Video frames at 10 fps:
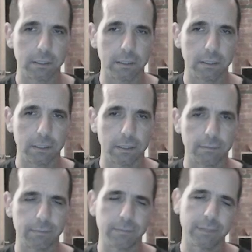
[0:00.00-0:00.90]

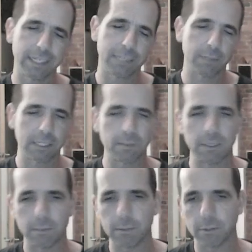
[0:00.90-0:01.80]
I guess we could spend a
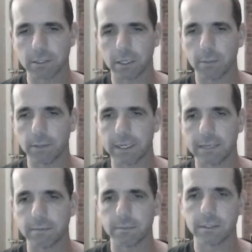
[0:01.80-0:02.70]
bit more time on that
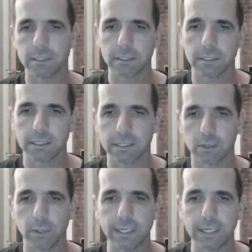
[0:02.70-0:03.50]
as a queen